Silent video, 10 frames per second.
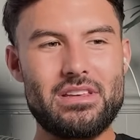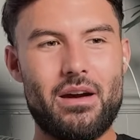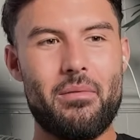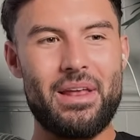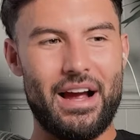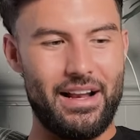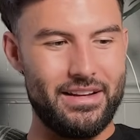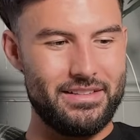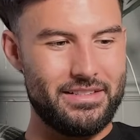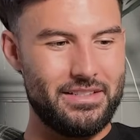time I'm in
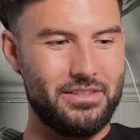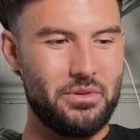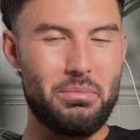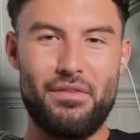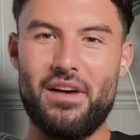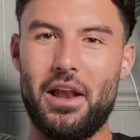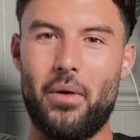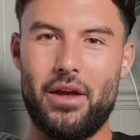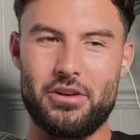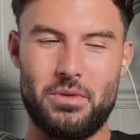Ireland with my fellow
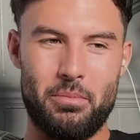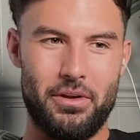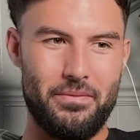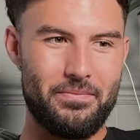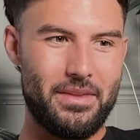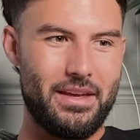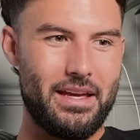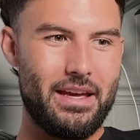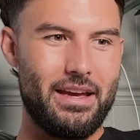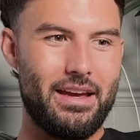Irish people,
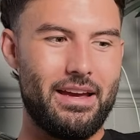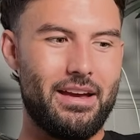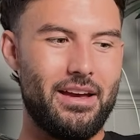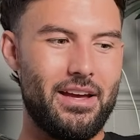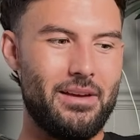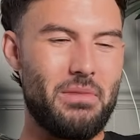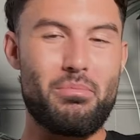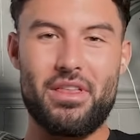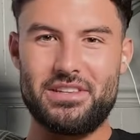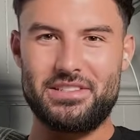my
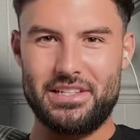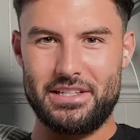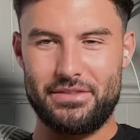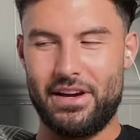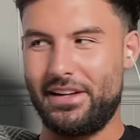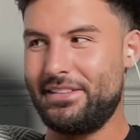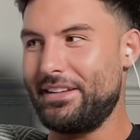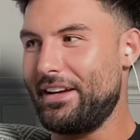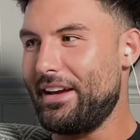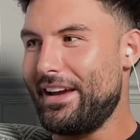brothers and sisters of Ireland,
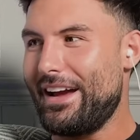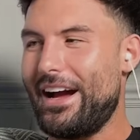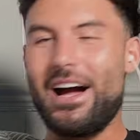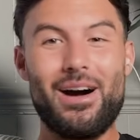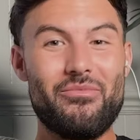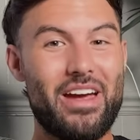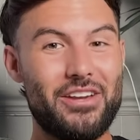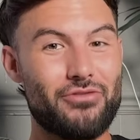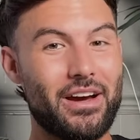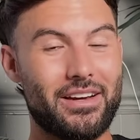I'm very
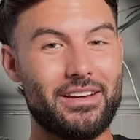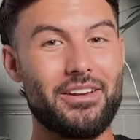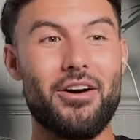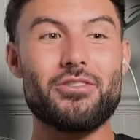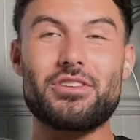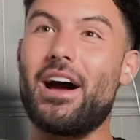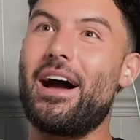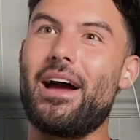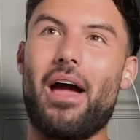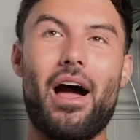drunk, you know, so
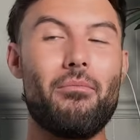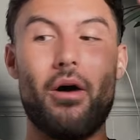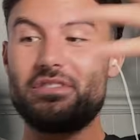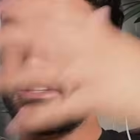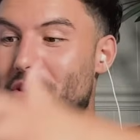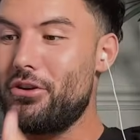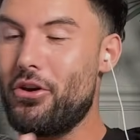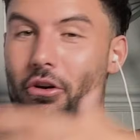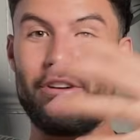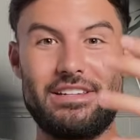I'm obviously hear
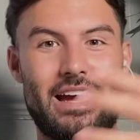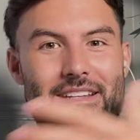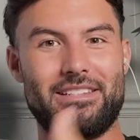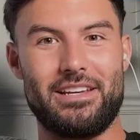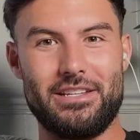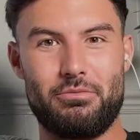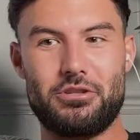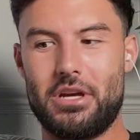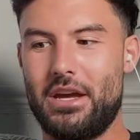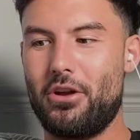all these answers, which,
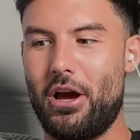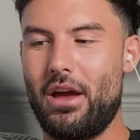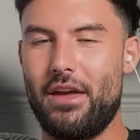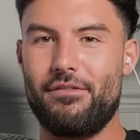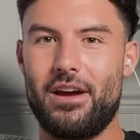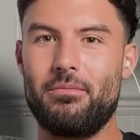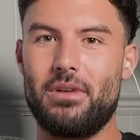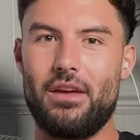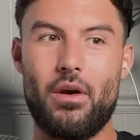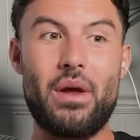you know, if I
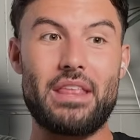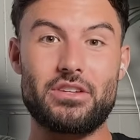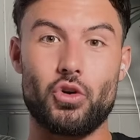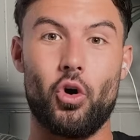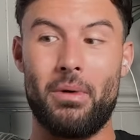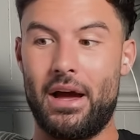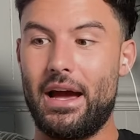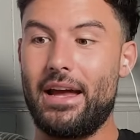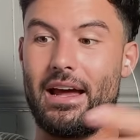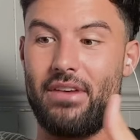went there sober,
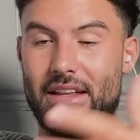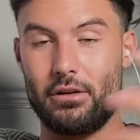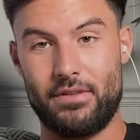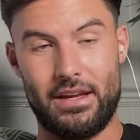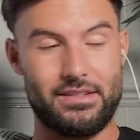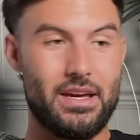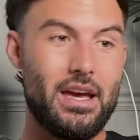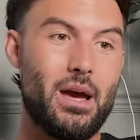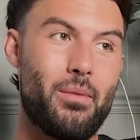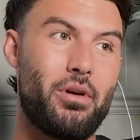I'd have 8 out of 8.
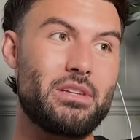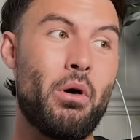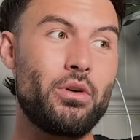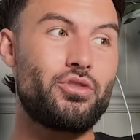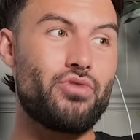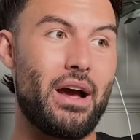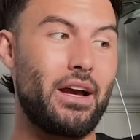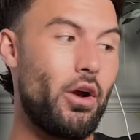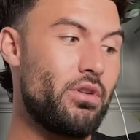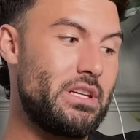Because I'm always
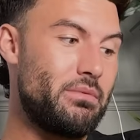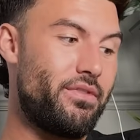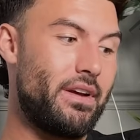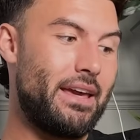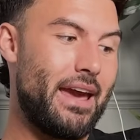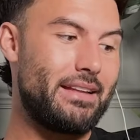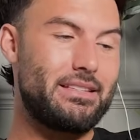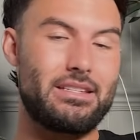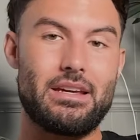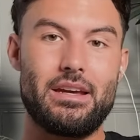drunk, I always seem to
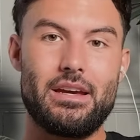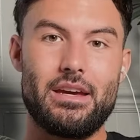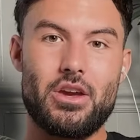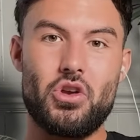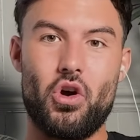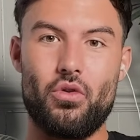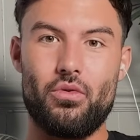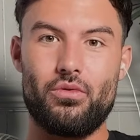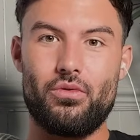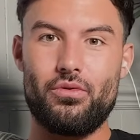forget
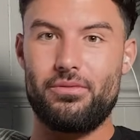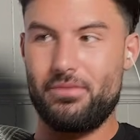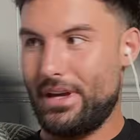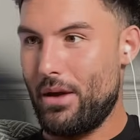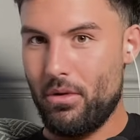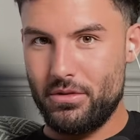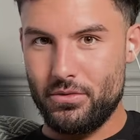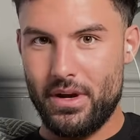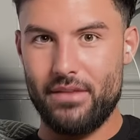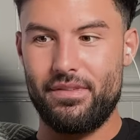what I'm
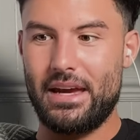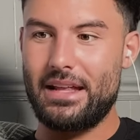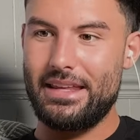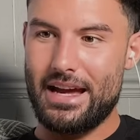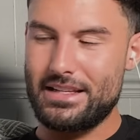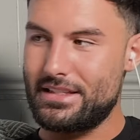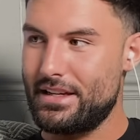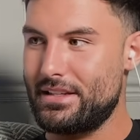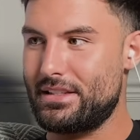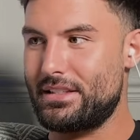doing, forget the
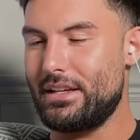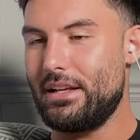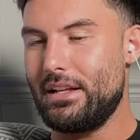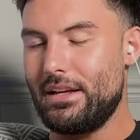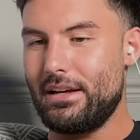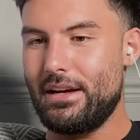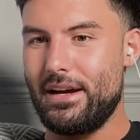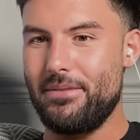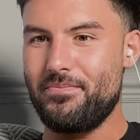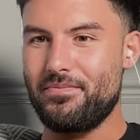answers.
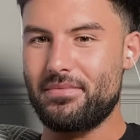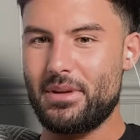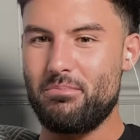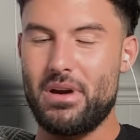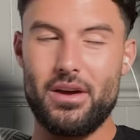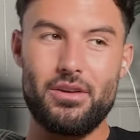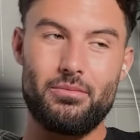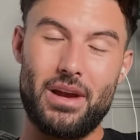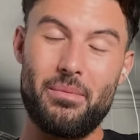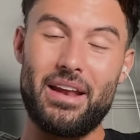But
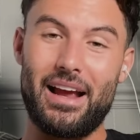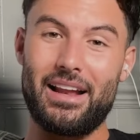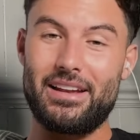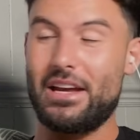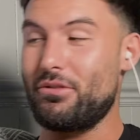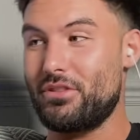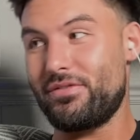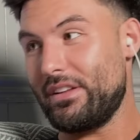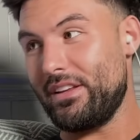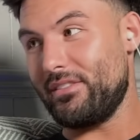when I'm in Ireland, I do just
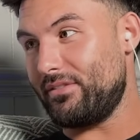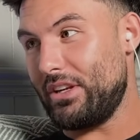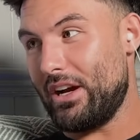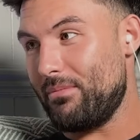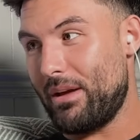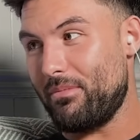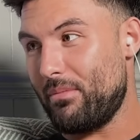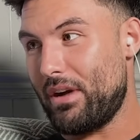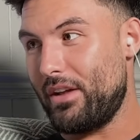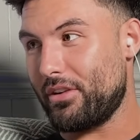fit in, you know, I'm
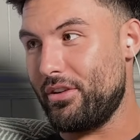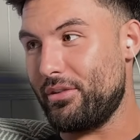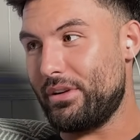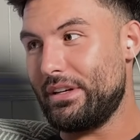part of the crew.